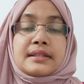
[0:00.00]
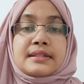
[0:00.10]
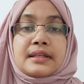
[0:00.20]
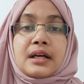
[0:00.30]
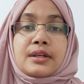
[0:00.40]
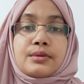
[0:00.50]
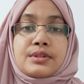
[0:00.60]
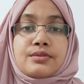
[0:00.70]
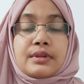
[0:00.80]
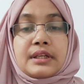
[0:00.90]
the scenario
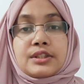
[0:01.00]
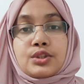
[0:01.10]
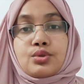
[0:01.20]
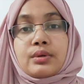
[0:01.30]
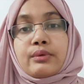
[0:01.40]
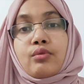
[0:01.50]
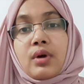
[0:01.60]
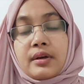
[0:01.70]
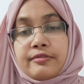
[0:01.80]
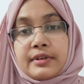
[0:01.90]
is related to a
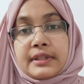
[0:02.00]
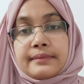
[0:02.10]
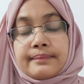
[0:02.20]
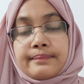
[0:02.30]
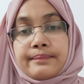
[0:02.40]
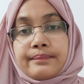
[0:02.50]
warfarin,